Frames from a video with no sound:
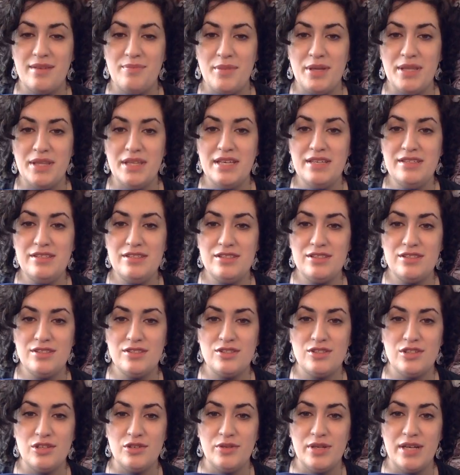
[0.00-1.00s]
me this,
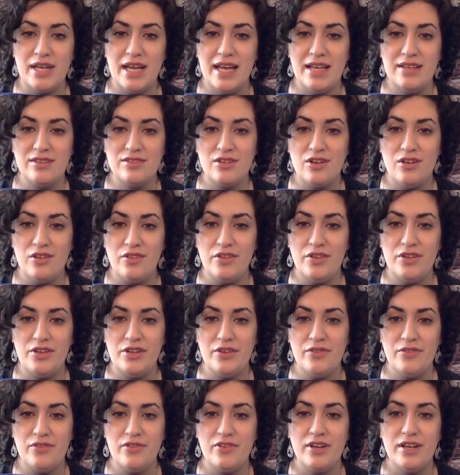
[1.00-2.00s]
so it has all the
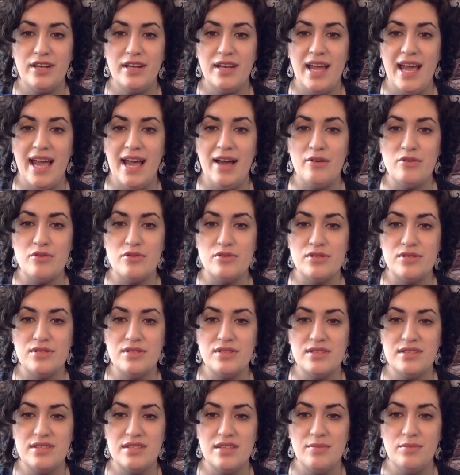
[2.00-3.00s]
different house
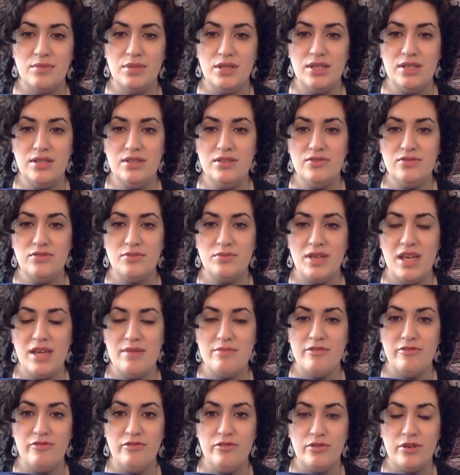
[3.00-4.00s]
symbols from
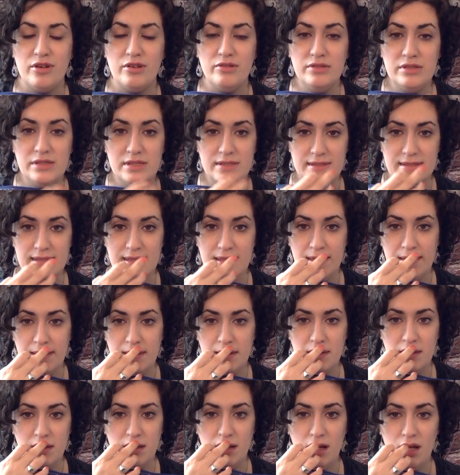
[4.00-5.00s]
Game of Thrones
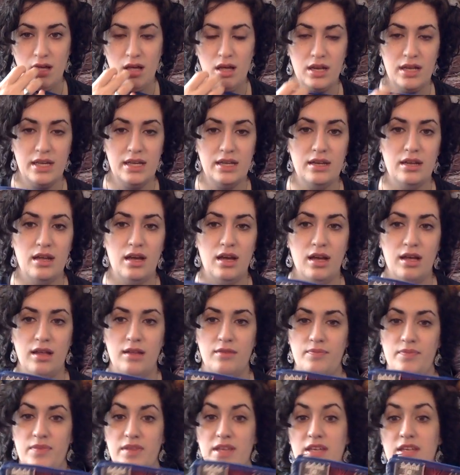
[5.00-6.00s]
on it.
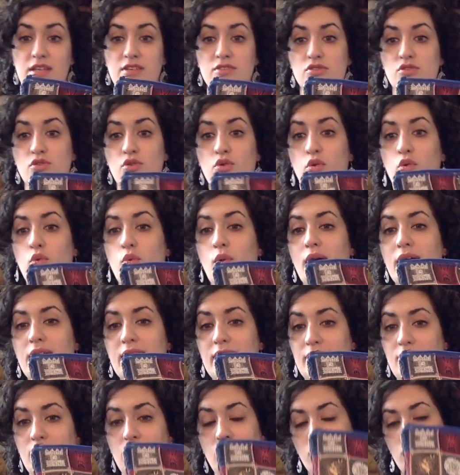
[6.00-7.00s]
Um, it is quite
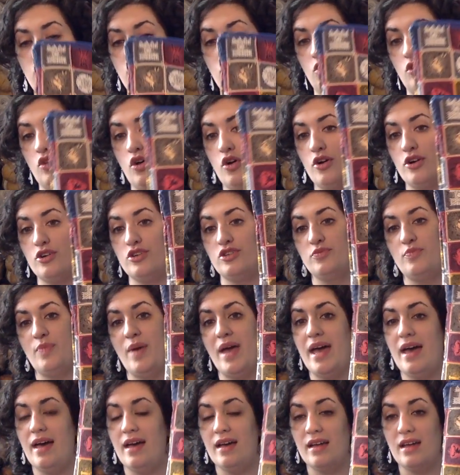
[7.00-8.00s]
the large
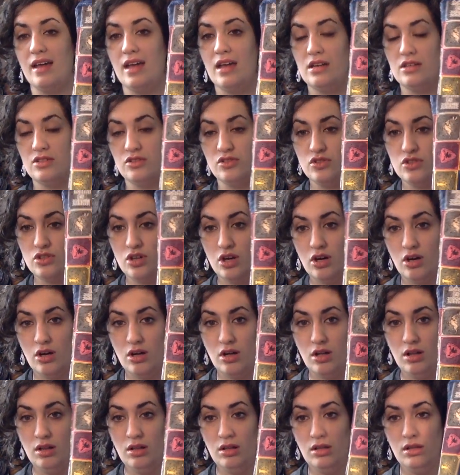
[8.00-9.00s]
bag. It is
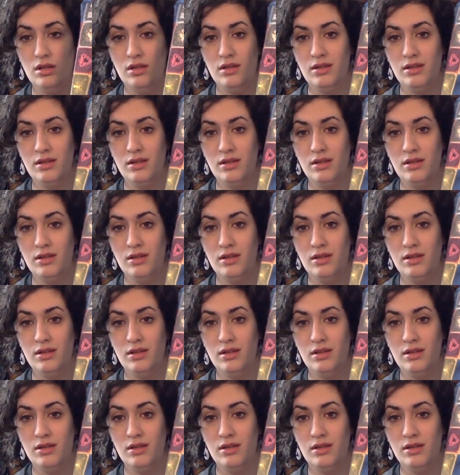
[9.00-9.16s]
tall,